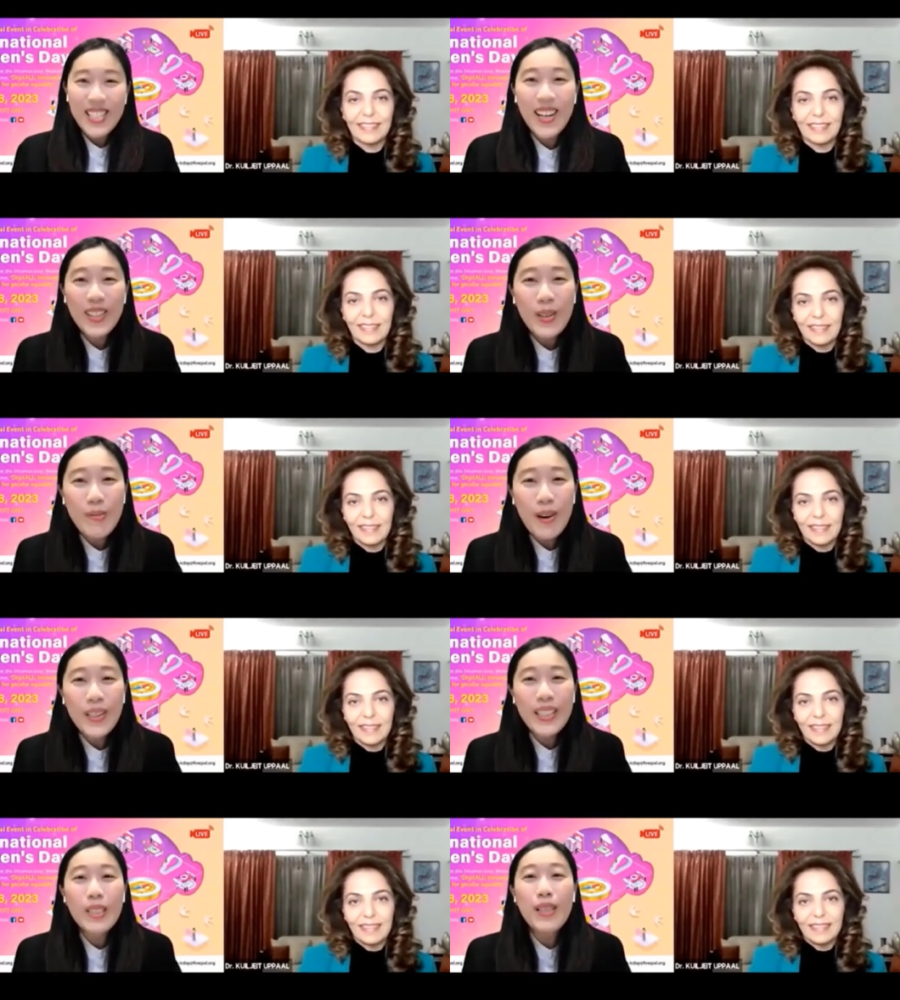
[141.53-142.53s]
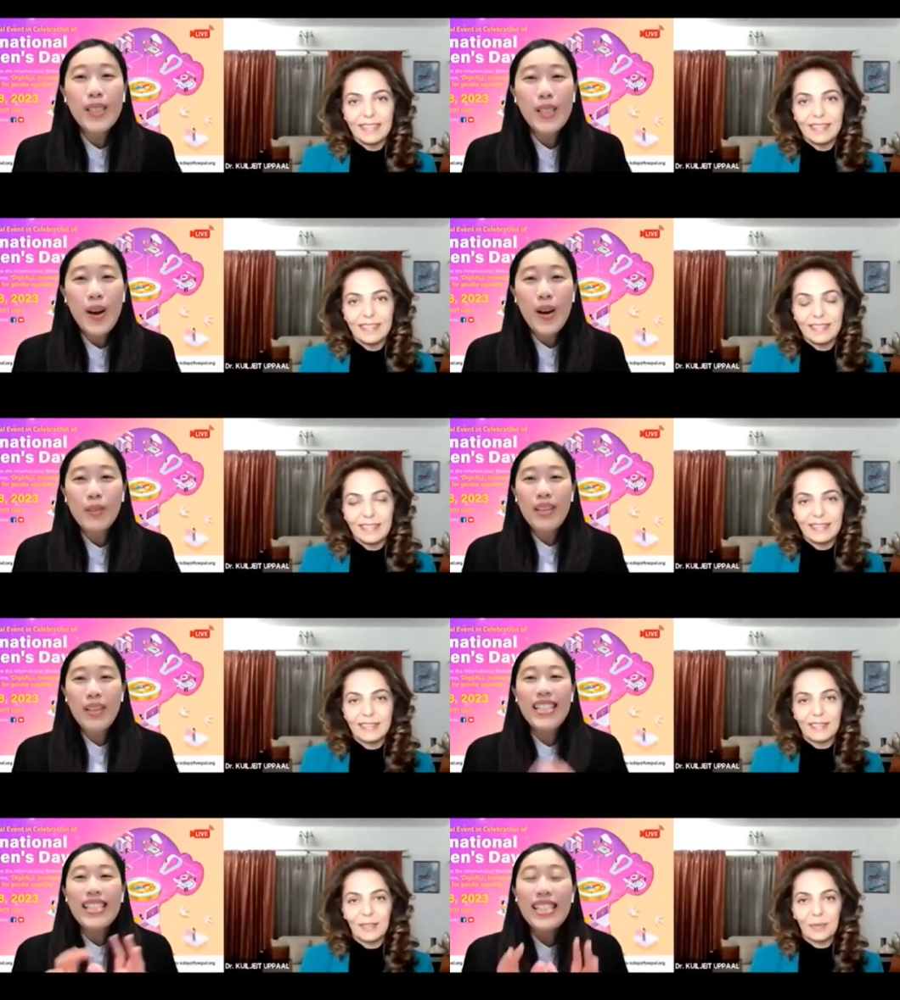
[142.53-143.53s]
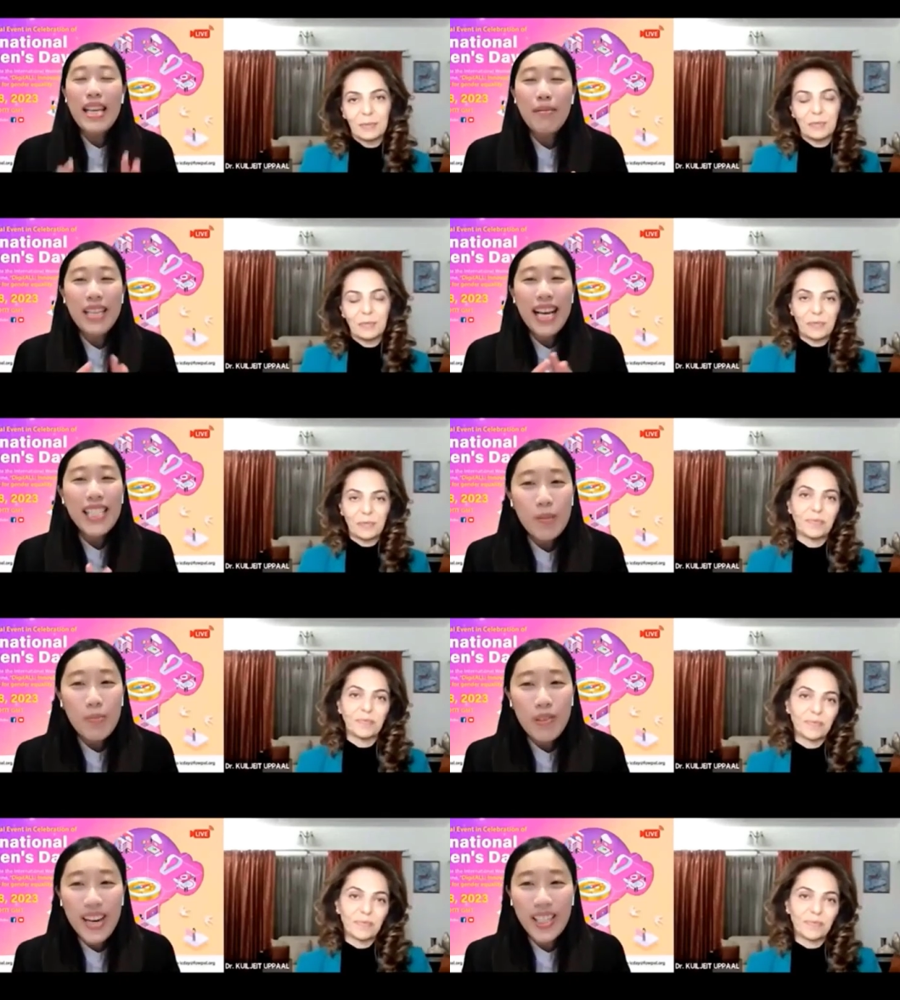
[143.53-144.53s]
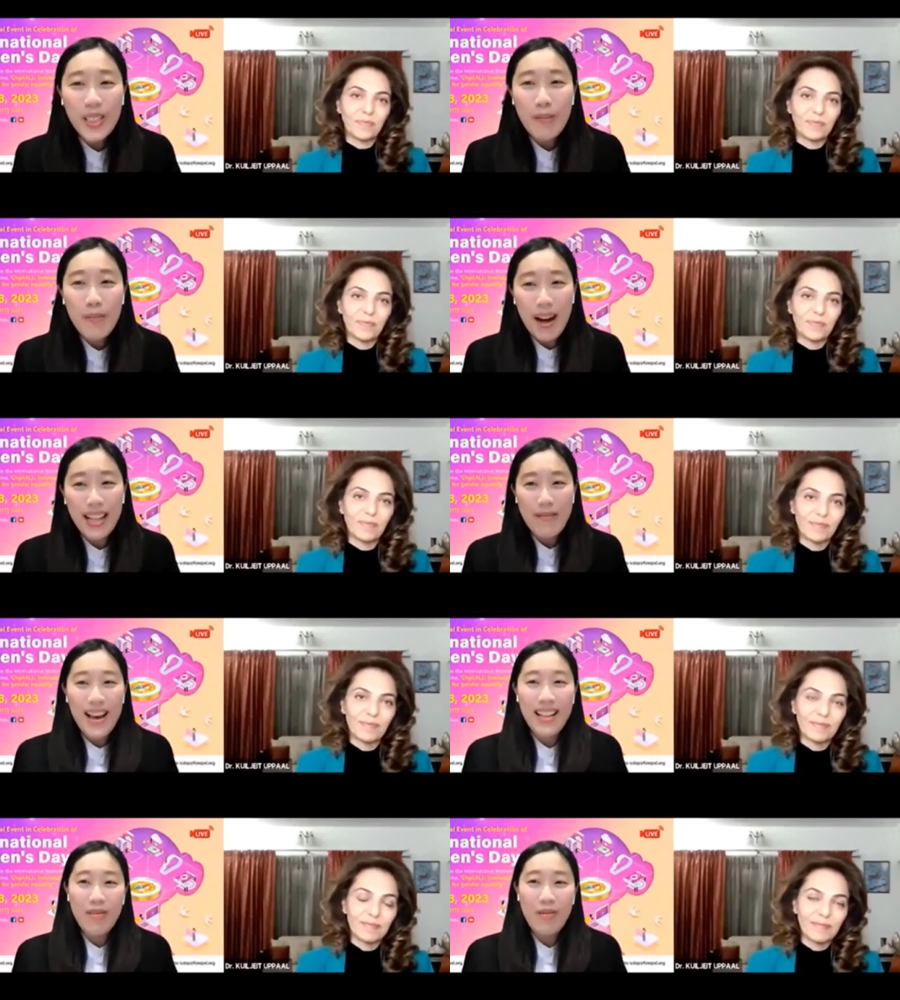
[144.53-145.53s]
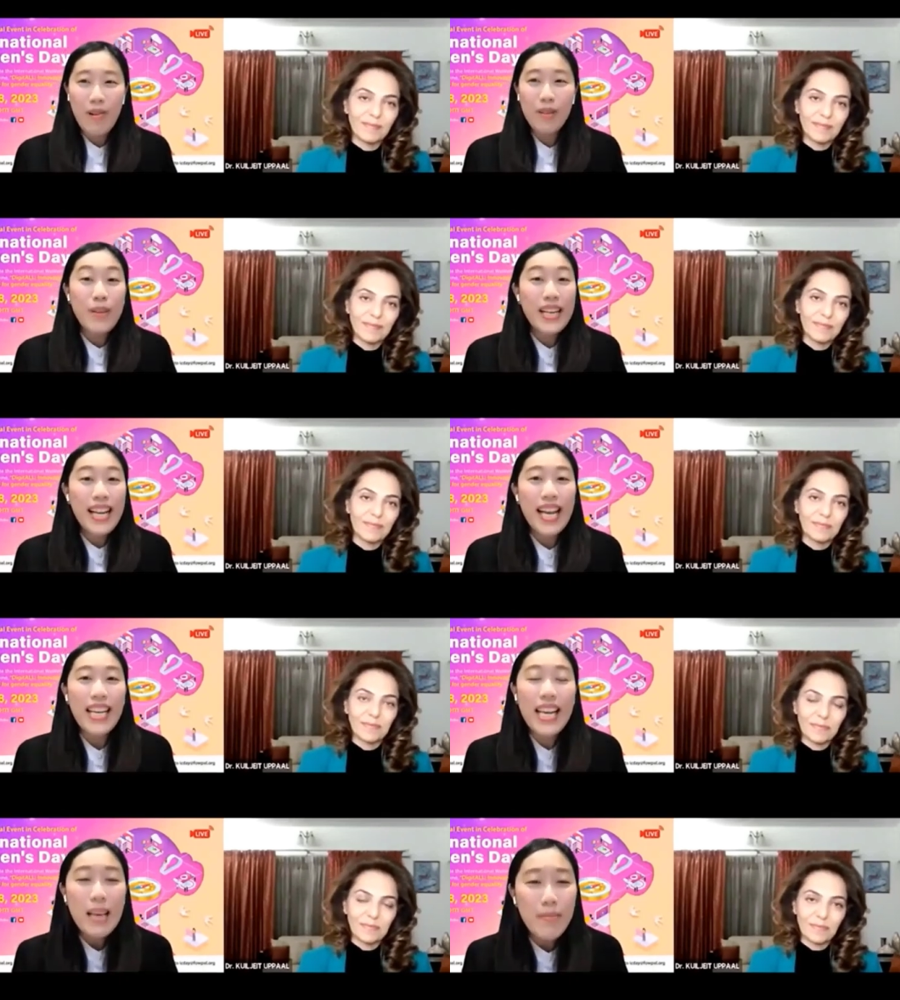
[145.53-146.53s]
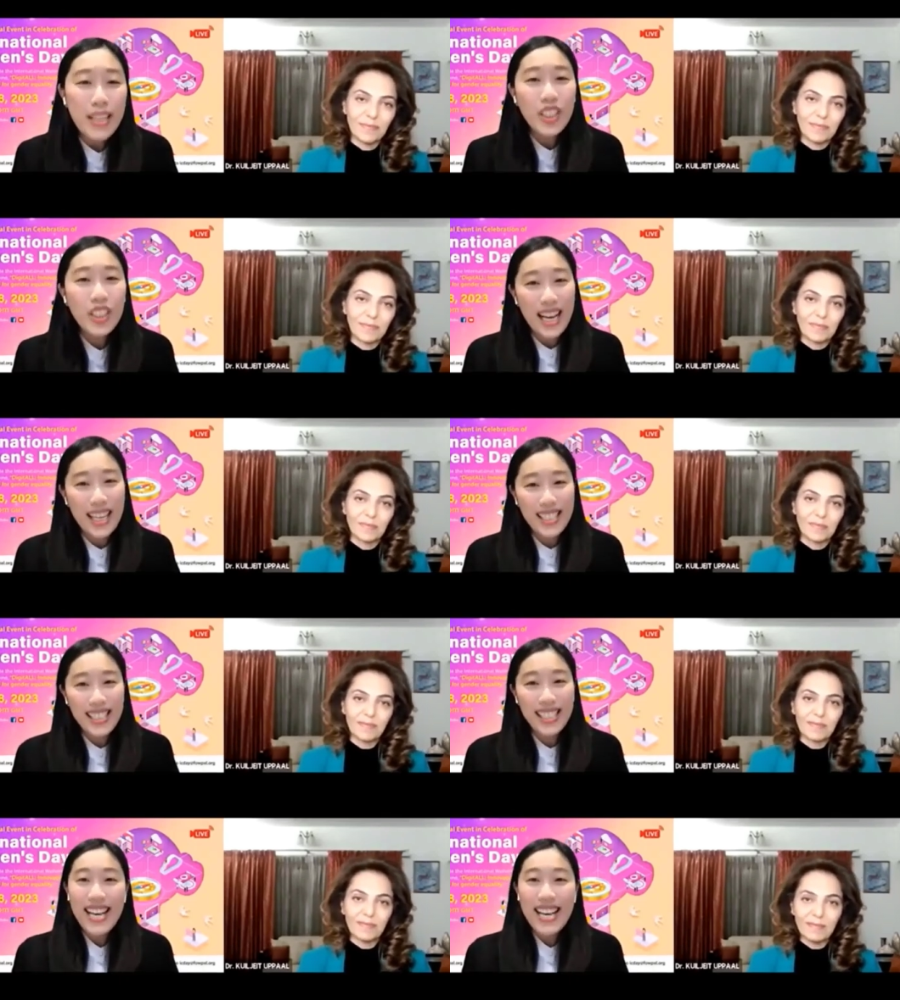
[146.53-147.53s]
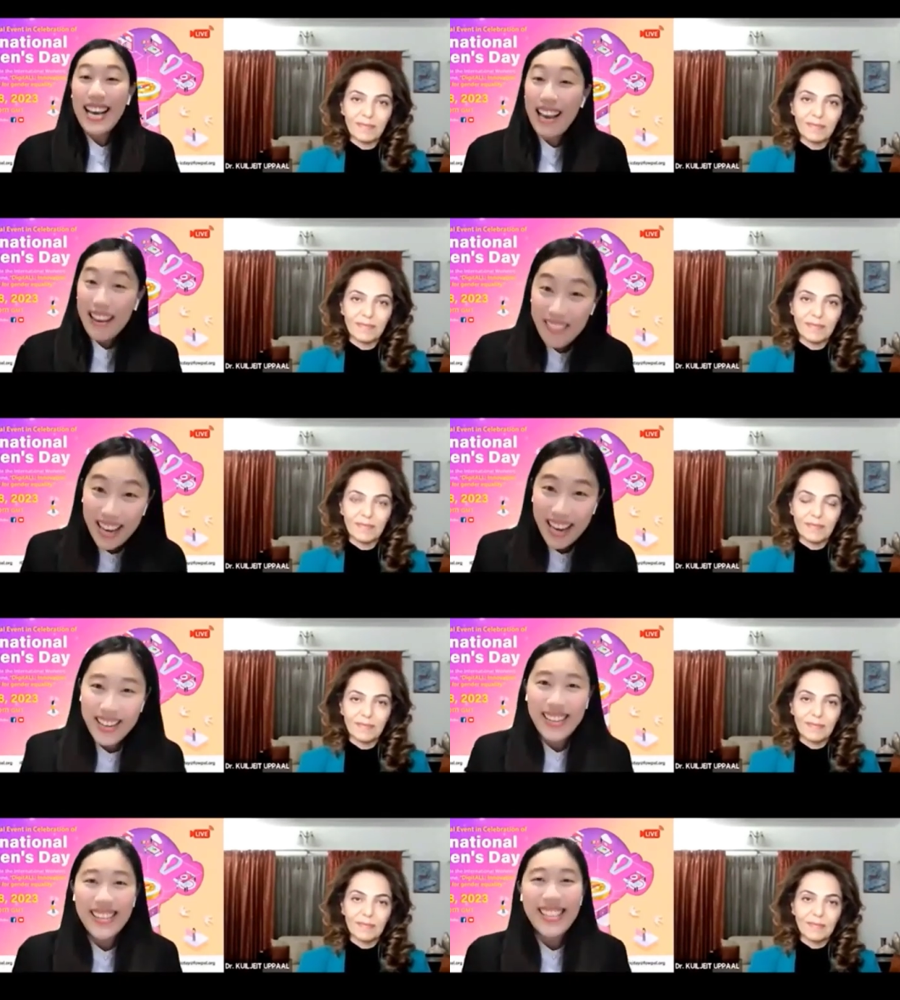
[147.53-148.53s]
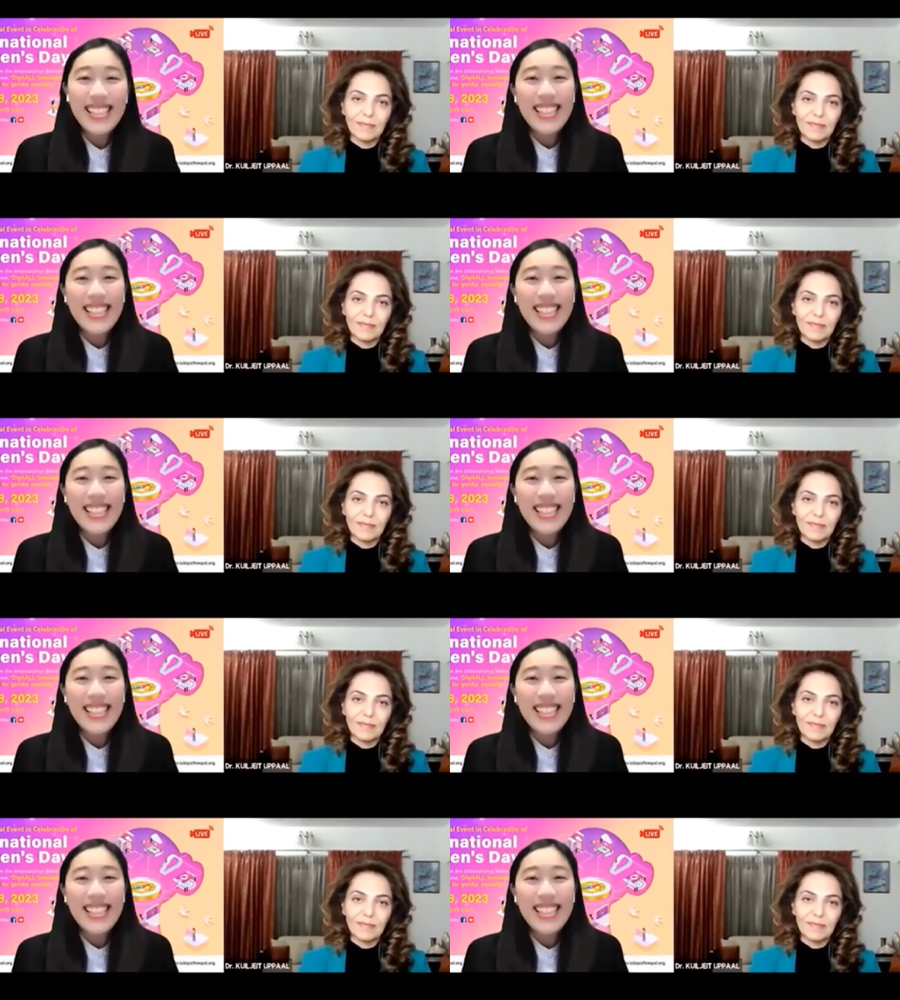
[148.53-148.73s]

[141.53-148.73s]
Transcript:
Speaker 1: Dr. Uppaal is bestowed with the esteemed Inspirational Polymath Award, being an image scientist, aviator,